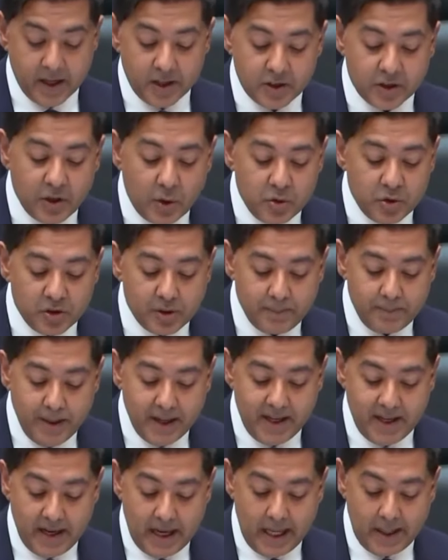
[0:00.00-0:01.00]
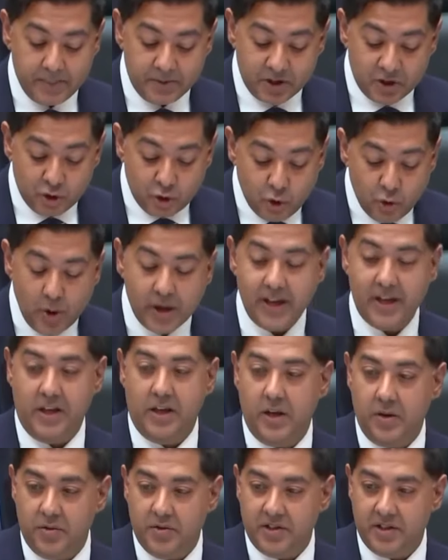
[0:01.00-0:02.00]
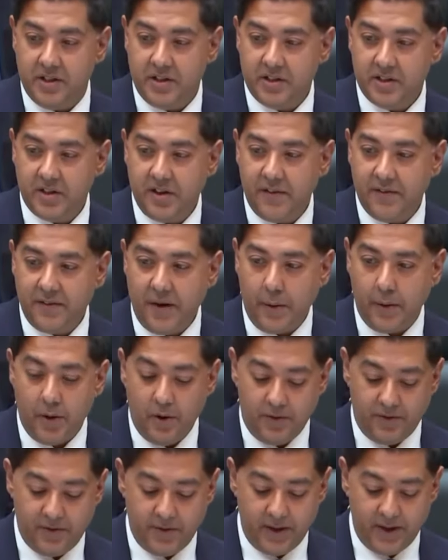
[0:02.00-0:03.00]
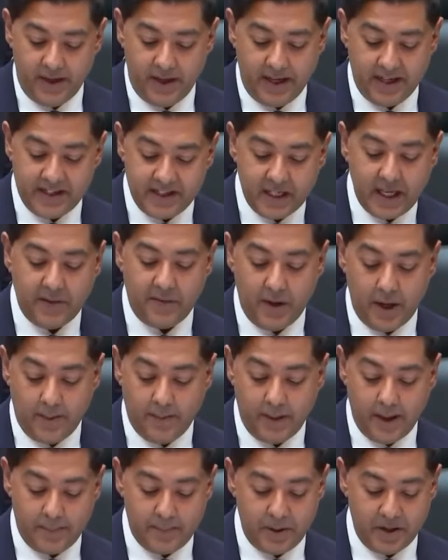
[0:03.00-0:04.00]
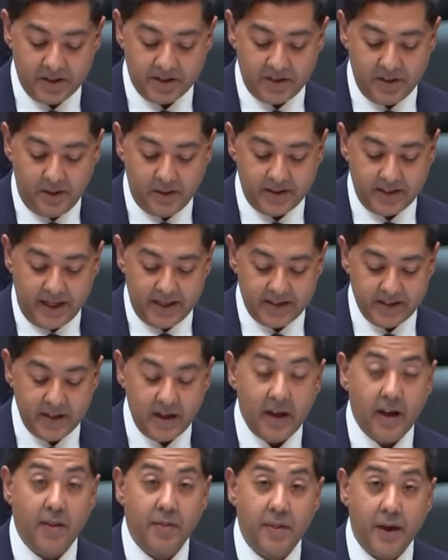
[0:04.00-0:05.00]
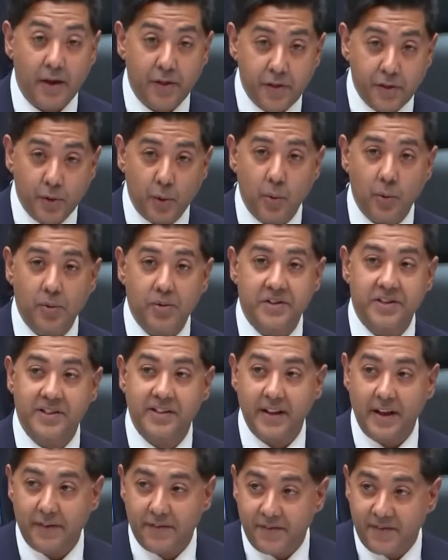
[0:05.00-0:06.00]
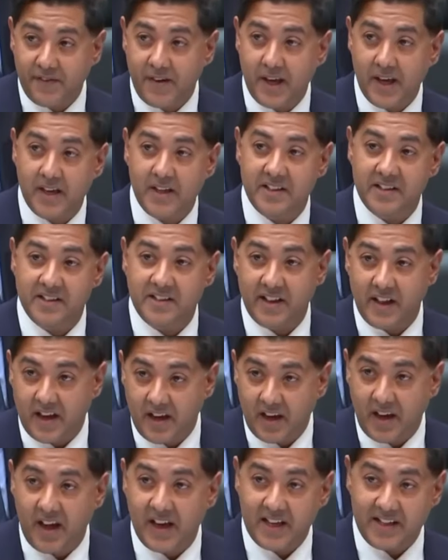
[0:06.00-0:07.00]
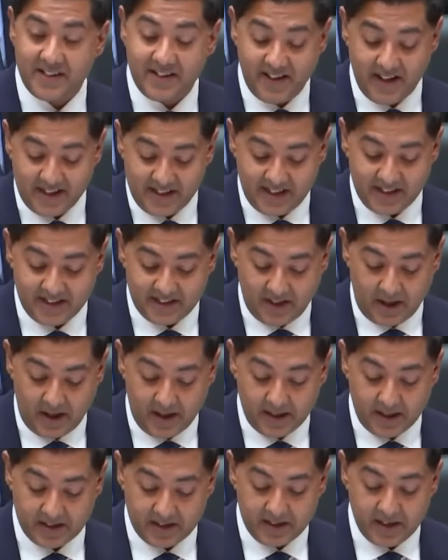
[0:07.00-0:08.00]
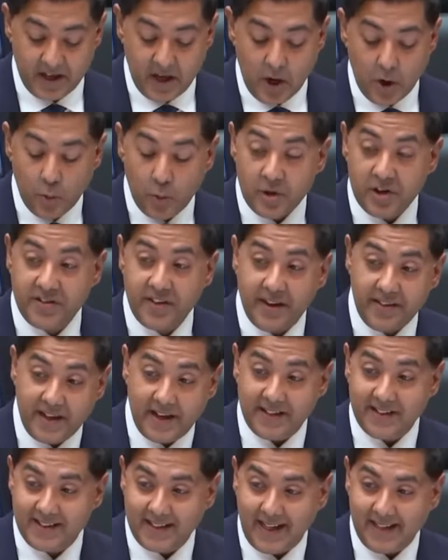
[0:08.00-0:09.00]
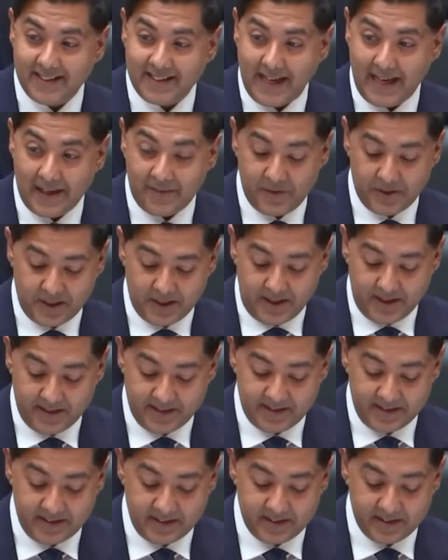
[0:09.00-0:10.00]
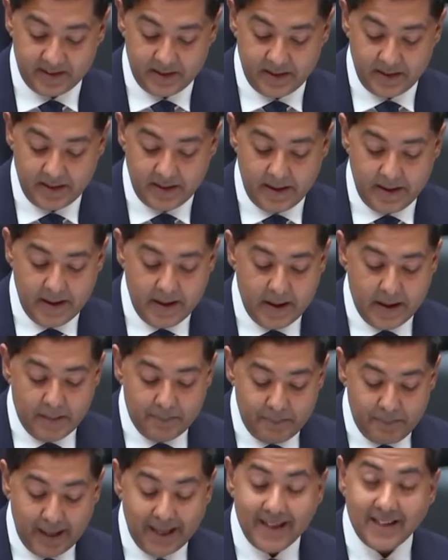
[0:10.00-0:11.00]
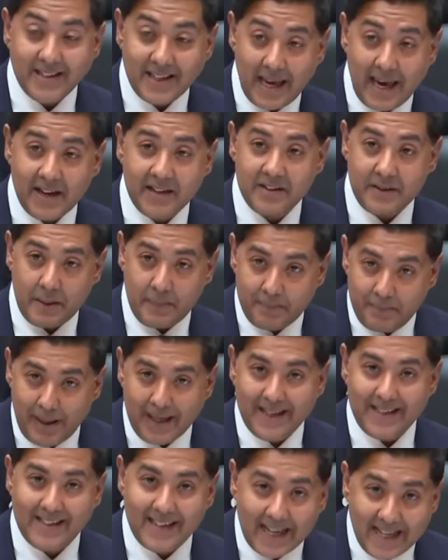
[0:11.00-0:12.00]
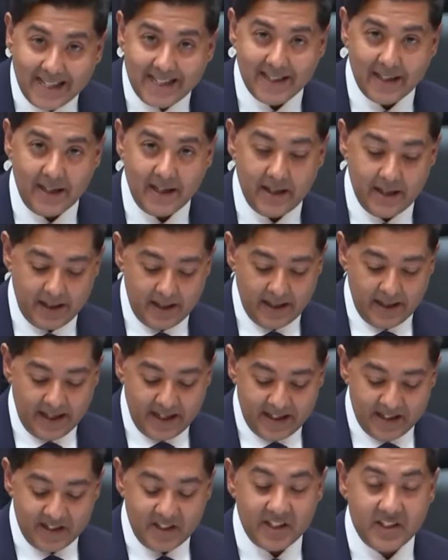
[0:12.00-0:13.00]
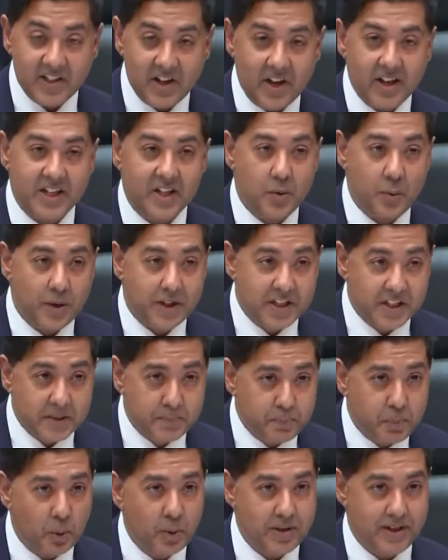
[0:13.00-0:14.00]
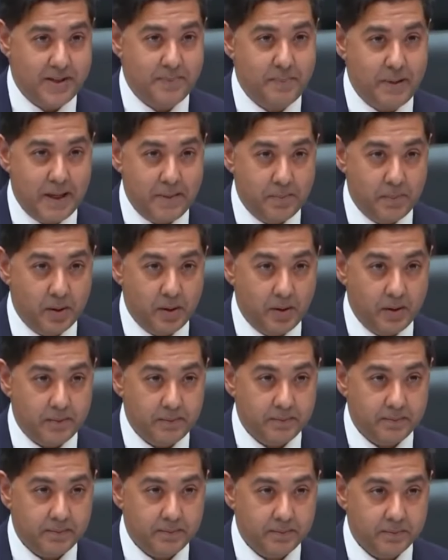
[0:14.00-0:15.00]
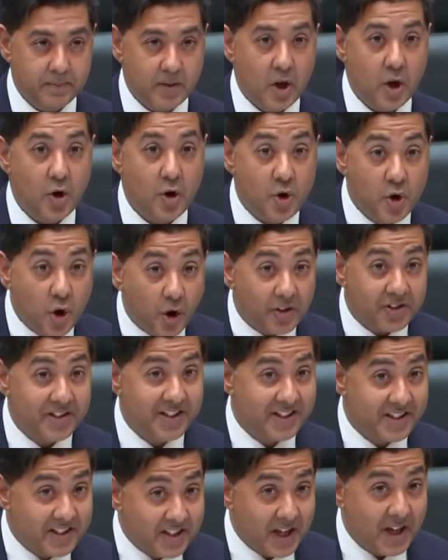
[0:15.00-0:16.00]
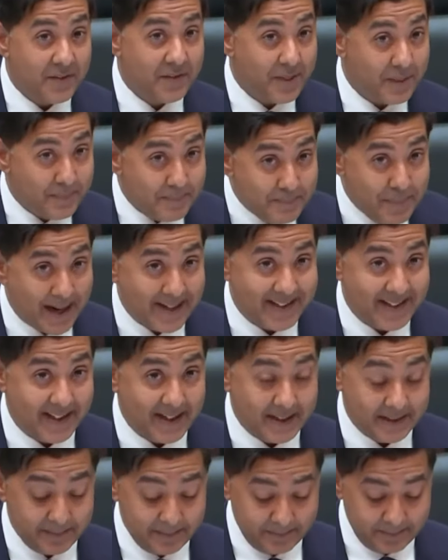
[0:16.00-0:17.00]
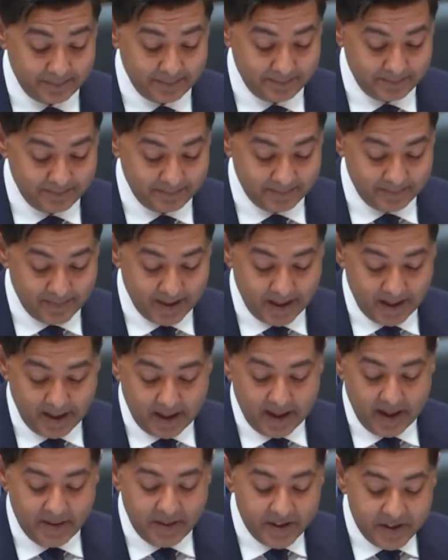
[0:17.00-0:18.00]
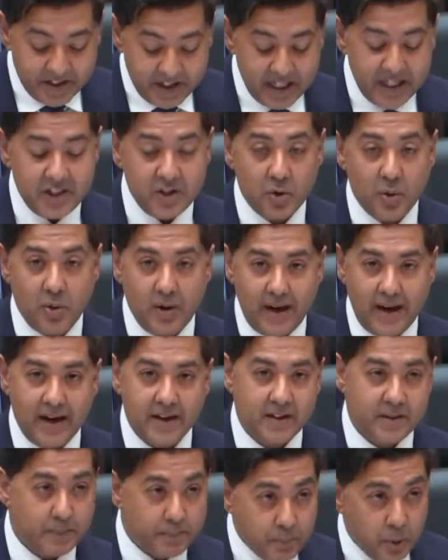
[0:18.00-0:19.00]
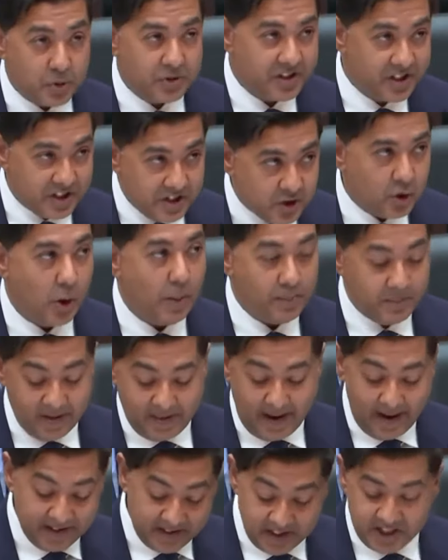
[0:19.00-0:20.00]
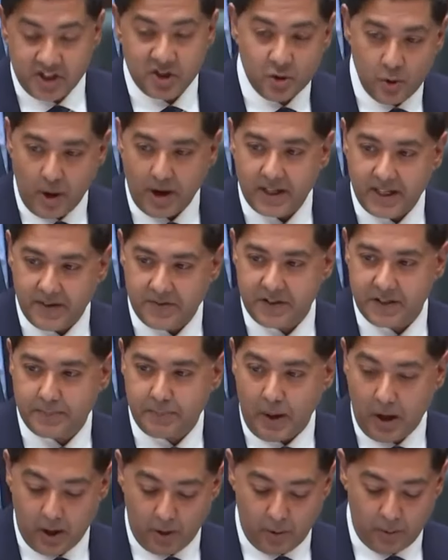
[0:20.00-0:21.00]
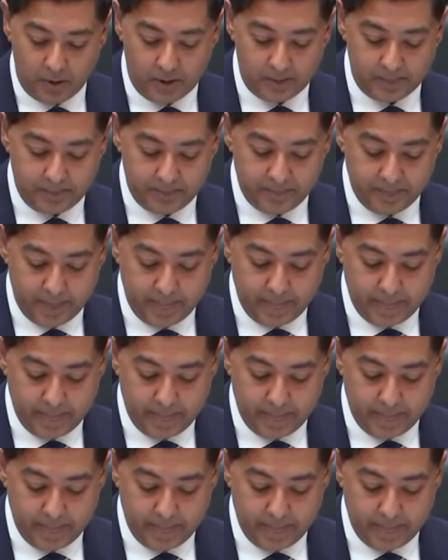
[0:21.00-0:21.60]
Social media apps trick users very often into giving up their personal data, their thoughts, their fears, their likes, their dislikes, which they then sell to advertisers. Big tech's big data is designed to exploit people, not to serve them better. The Detour Act puts a stop to that destructive spiral.